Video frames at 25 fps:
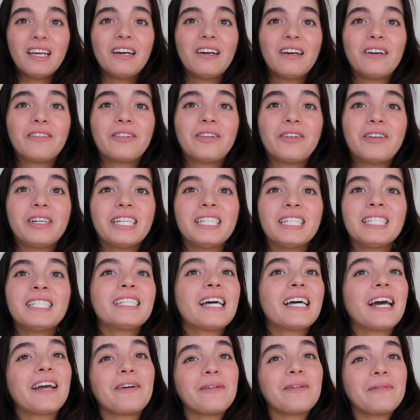of course,
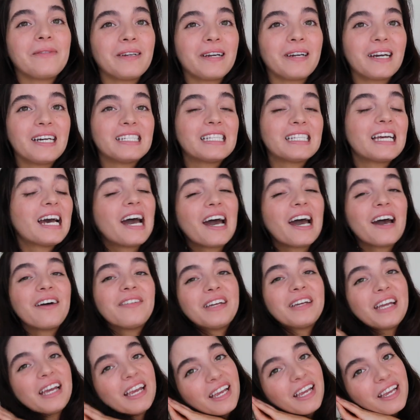I hope you guys
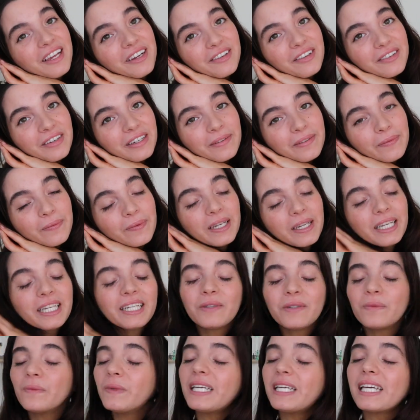have a great
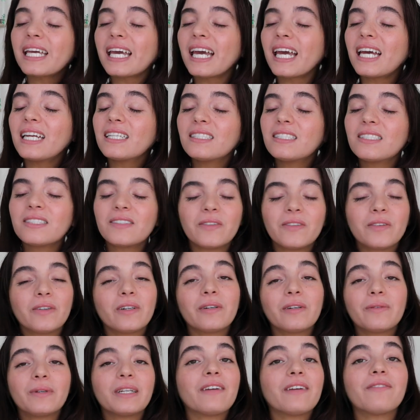week, weekend,
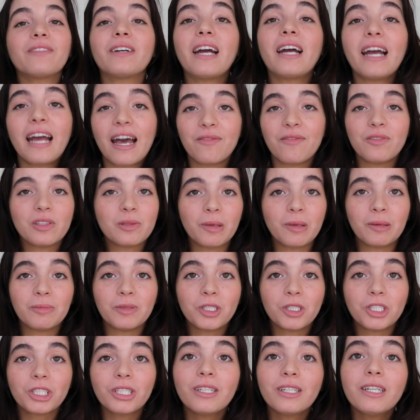or whenever I have this
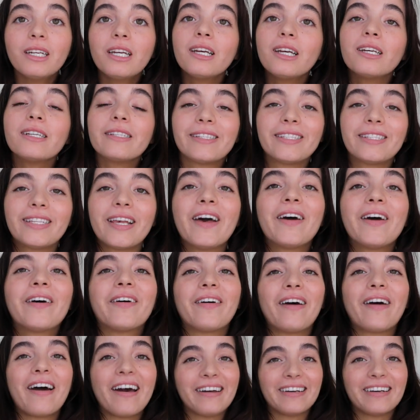published. So
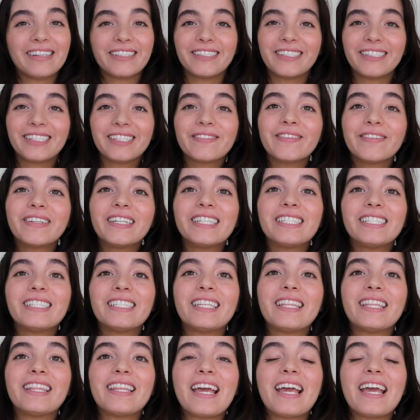I also just wanted
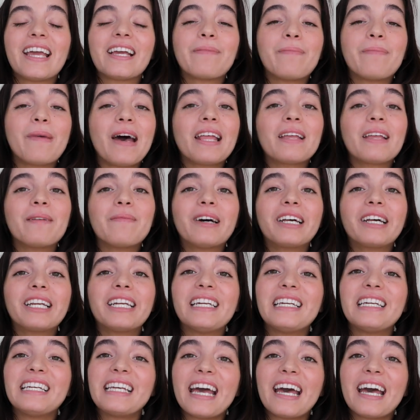to thank Bali
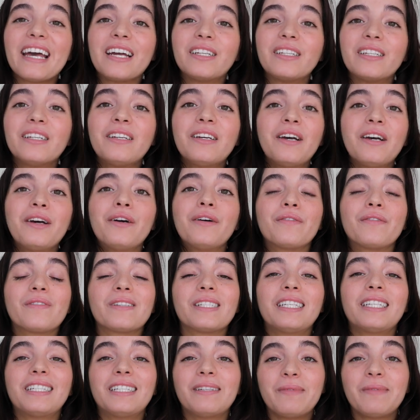Body again for
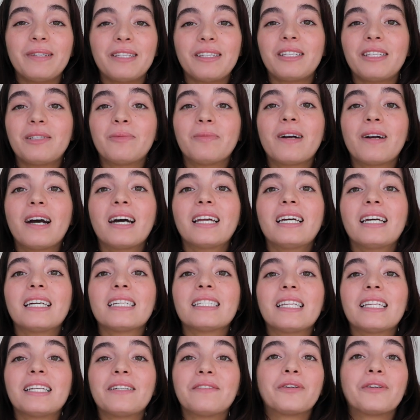sending me these
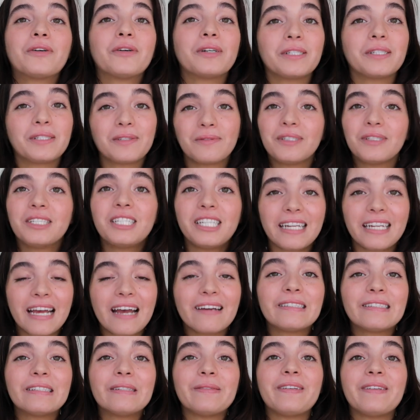products, and of course reaching
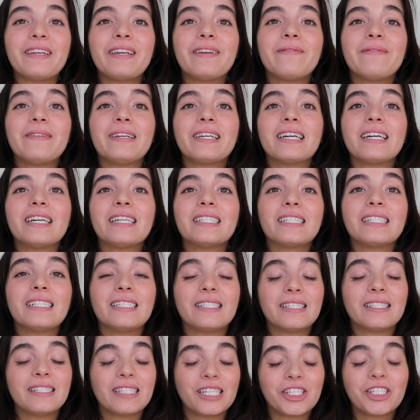out to me, because it
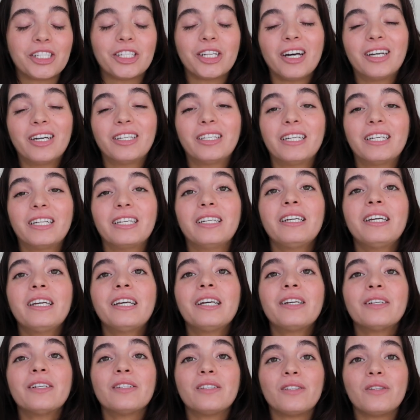is such an honor
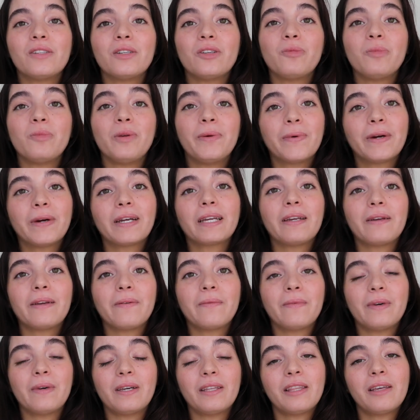to be
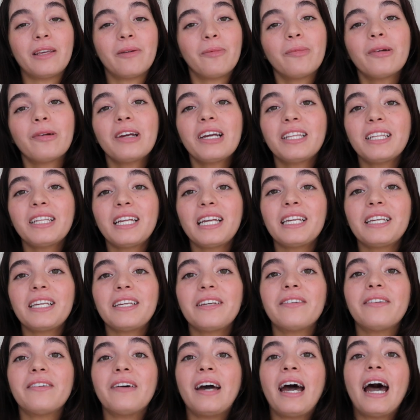working with a brand like
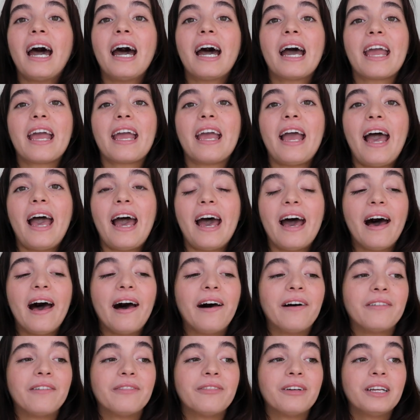you. I
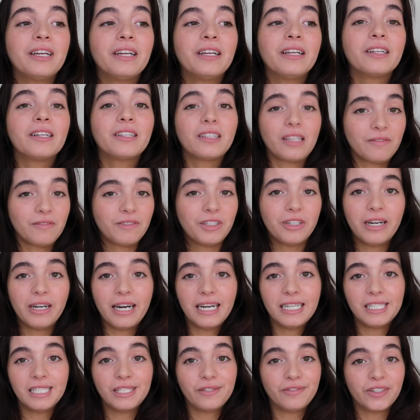have loved you
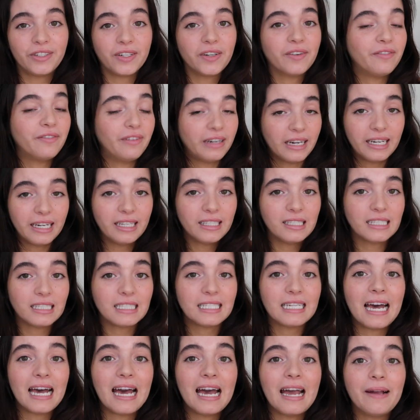guys for a very
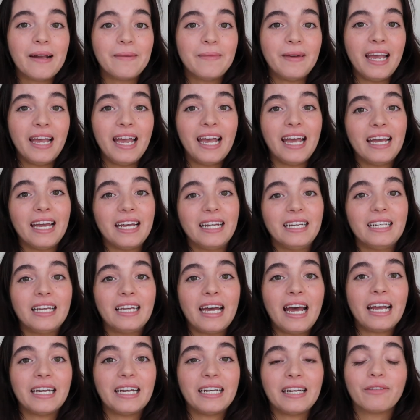long time, and
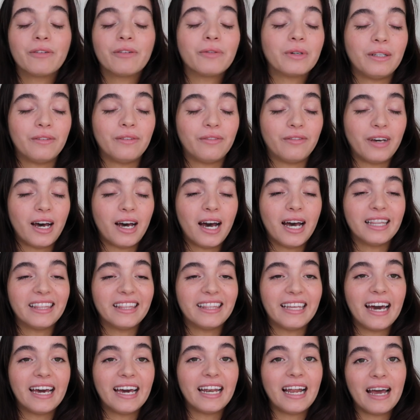I never would have thought
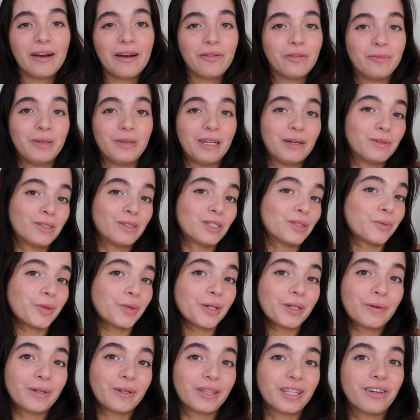that I would be able to
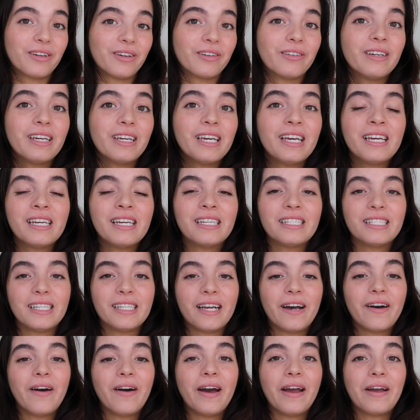work with you.
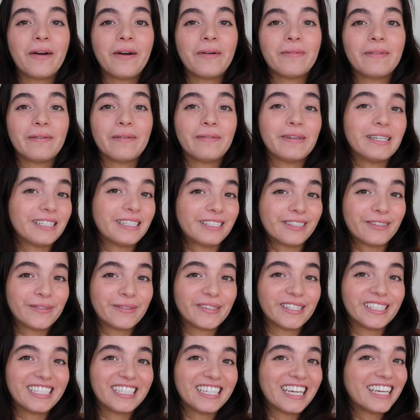So I hope that we get to
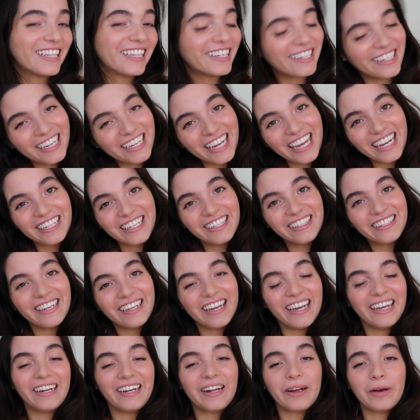work together again,
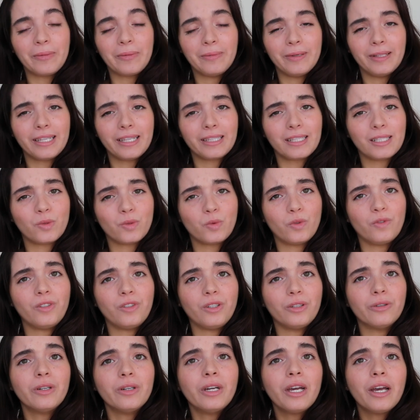and I hope you like this
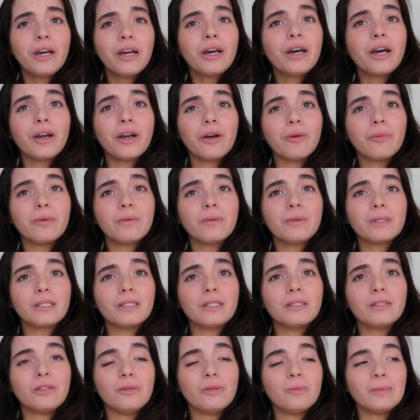review. I hope it
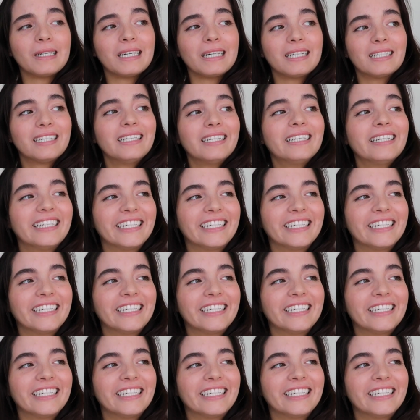wasn't too bad.